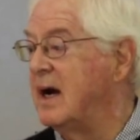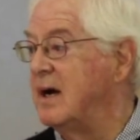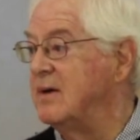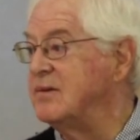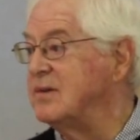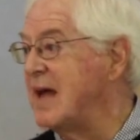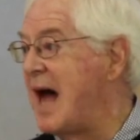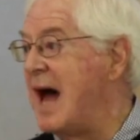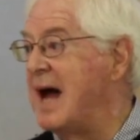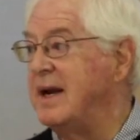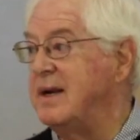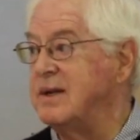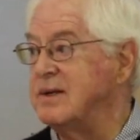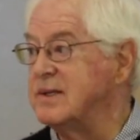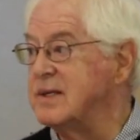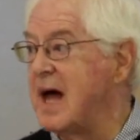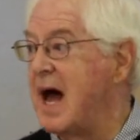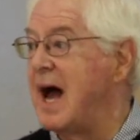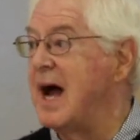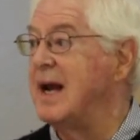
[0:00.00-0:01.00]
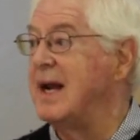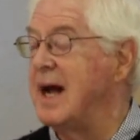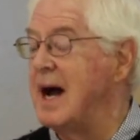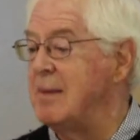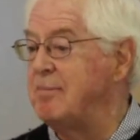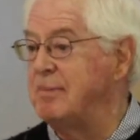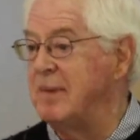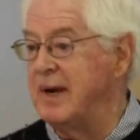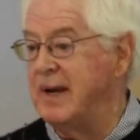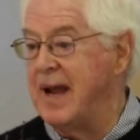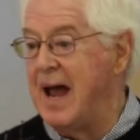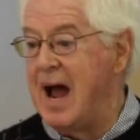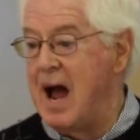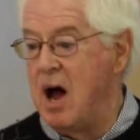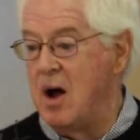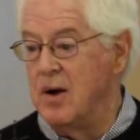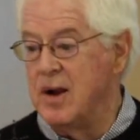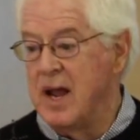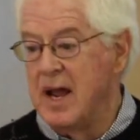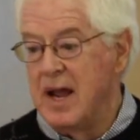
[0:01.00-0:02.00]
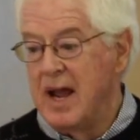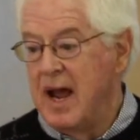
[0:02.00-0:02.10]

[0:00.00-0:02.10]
side to side, up and down.